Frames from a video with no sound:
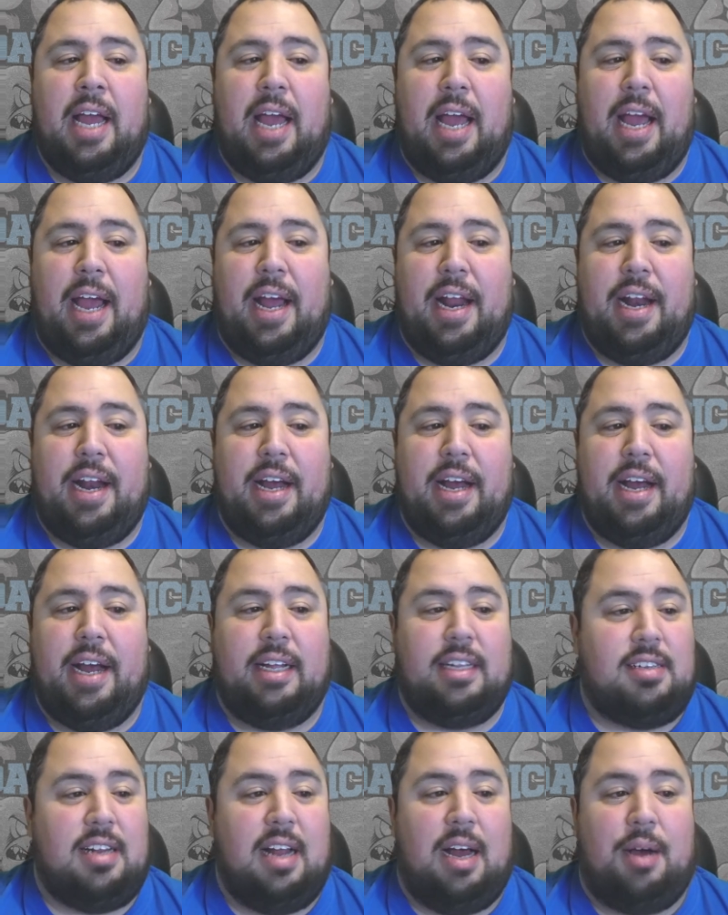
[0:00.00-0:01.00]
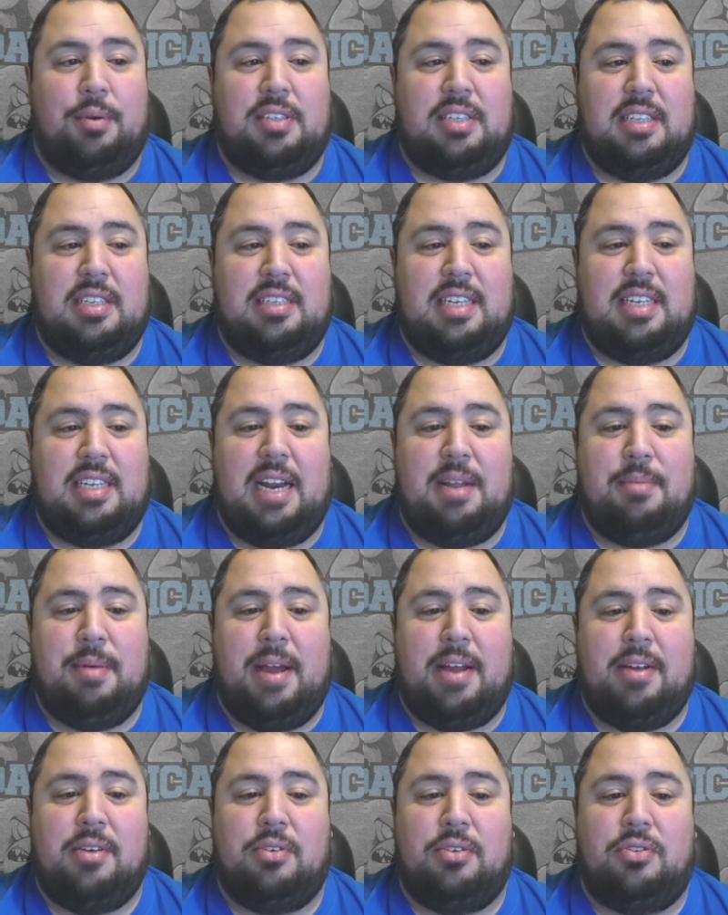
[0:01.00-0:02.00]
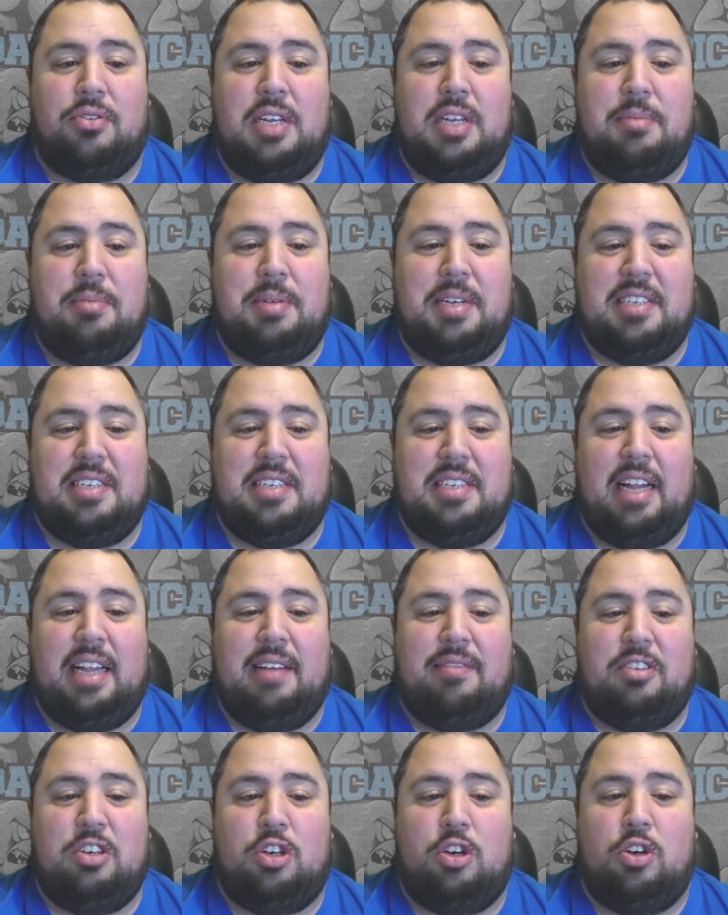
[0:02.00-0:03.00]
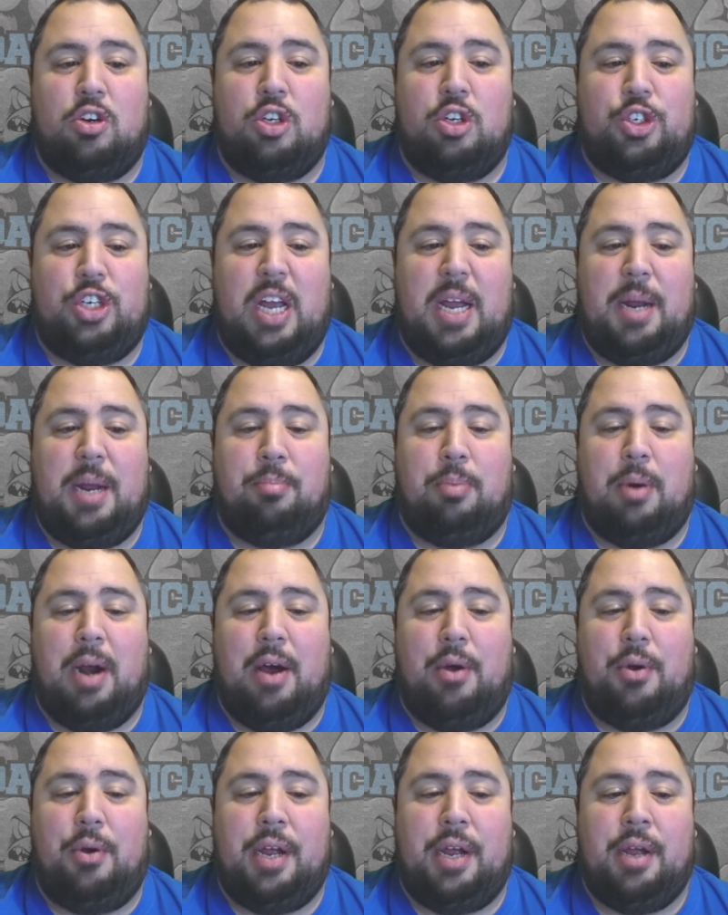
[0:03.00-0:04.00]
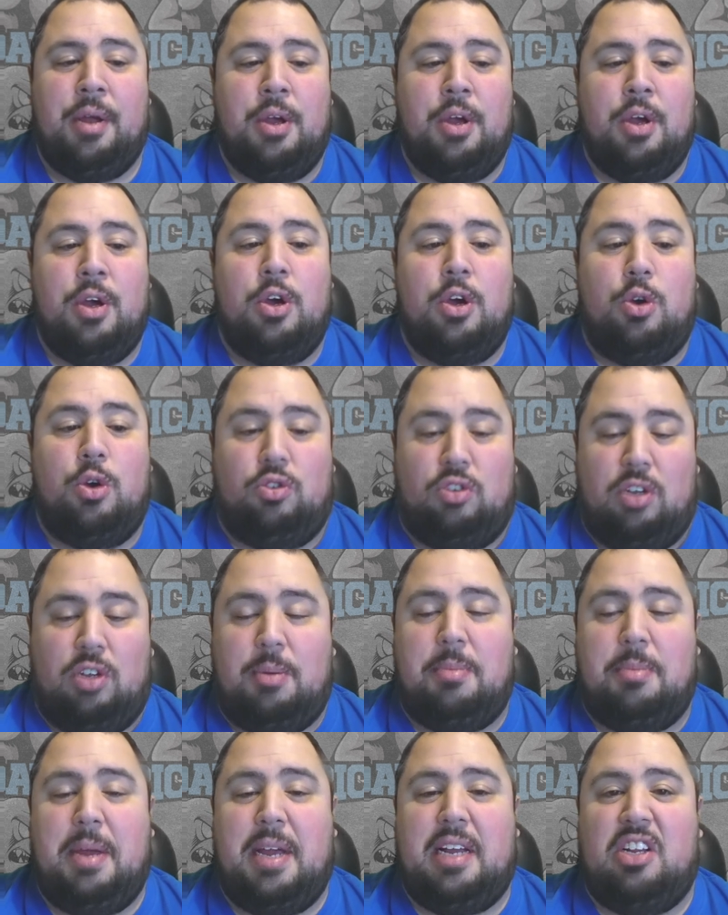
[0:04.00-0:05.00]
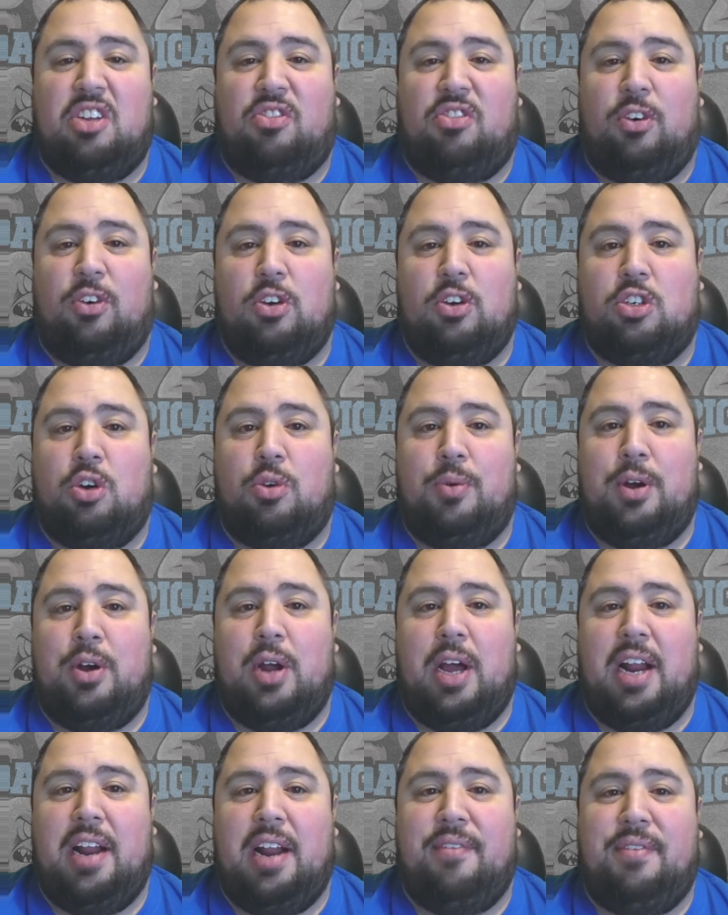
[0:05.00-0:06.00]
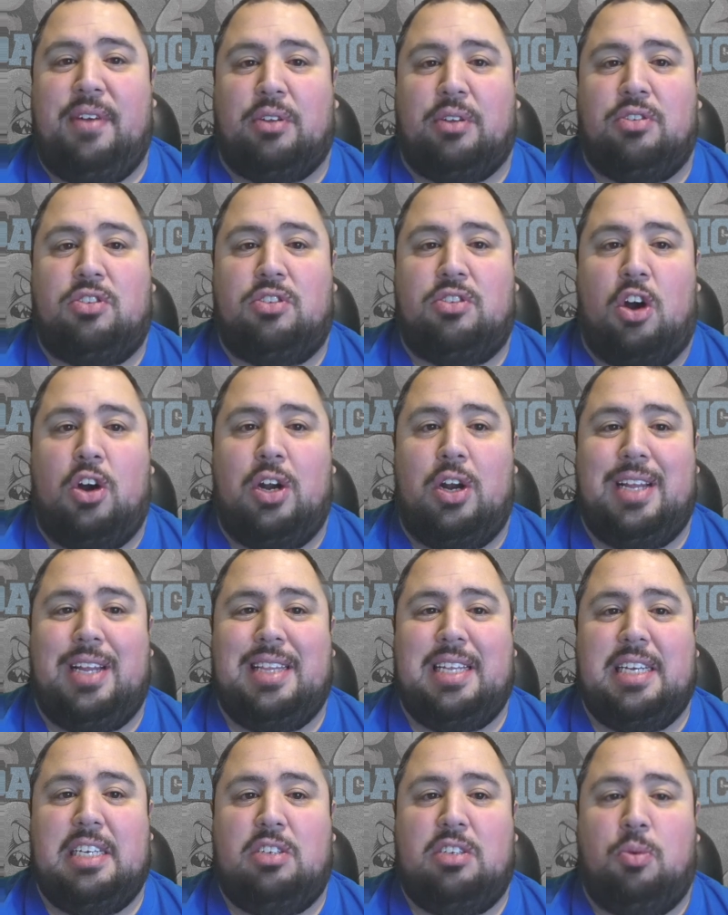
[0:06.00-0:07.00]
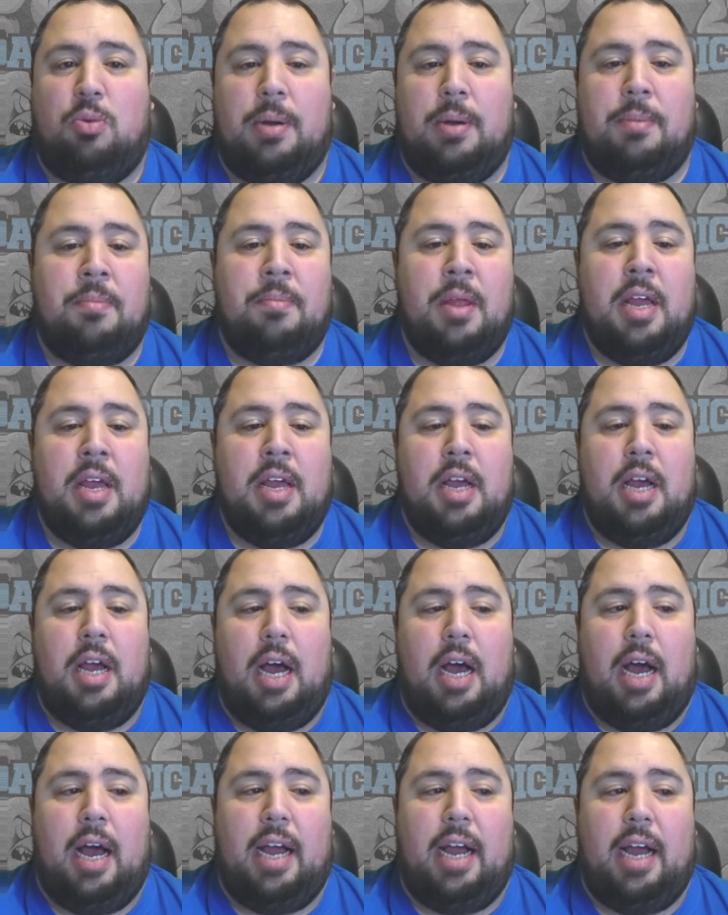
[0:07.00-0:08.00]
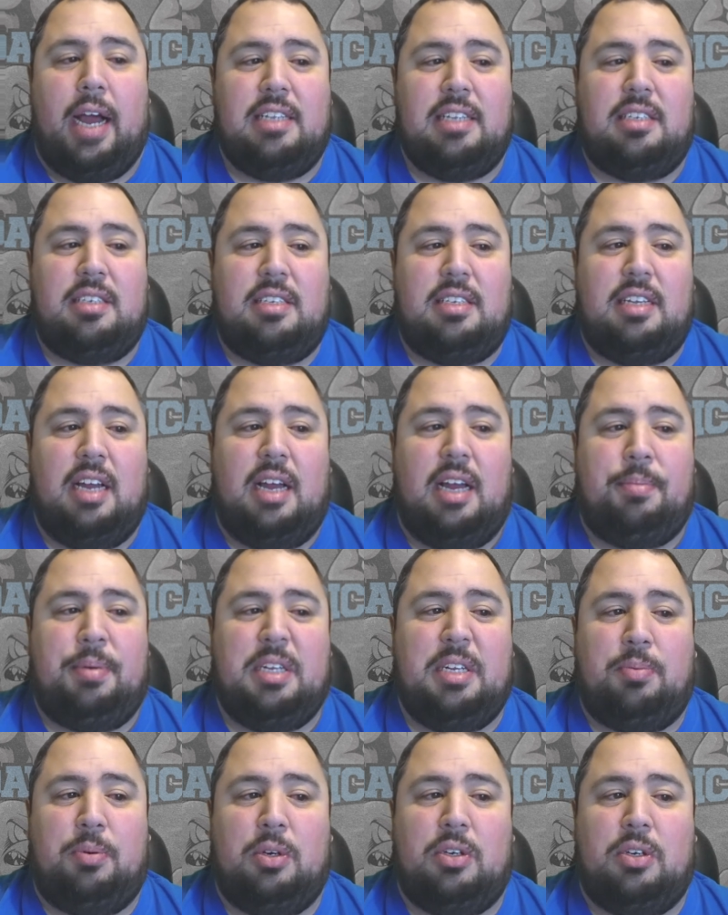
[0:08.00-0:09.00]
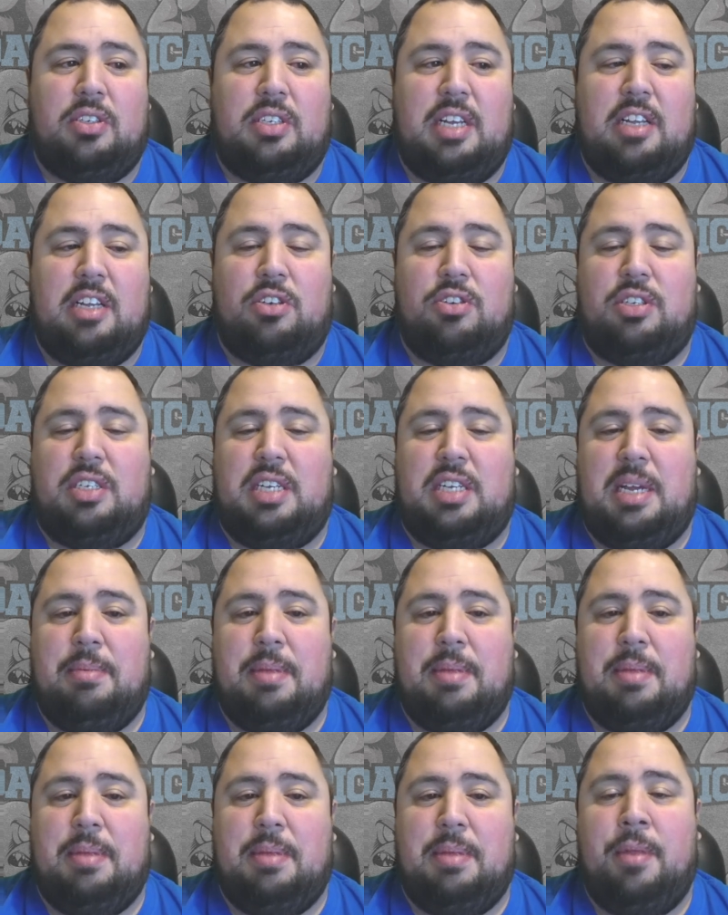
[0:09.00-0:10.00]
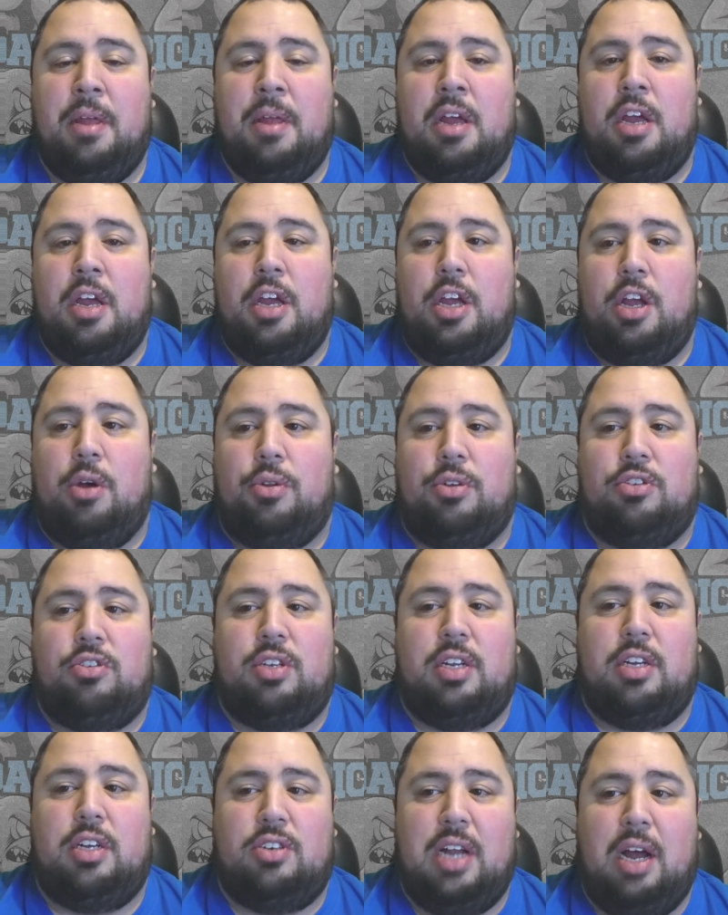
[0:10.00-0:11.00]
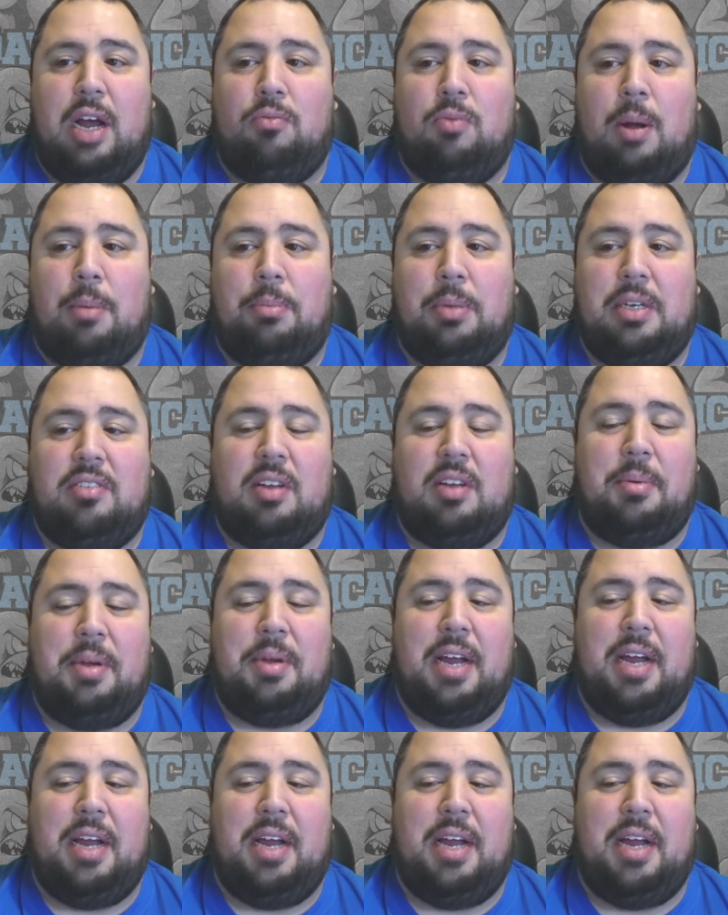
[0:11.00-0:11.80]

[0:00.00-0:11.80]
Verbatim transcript: And uh, that's not what Cincinnati Bengals need, because now they have to turn to Jake Browning, who's going to be making his first career N F L start in this one uh, against a, a Pittsburgh Steelers team that, you know, there's there's now rumblings coming out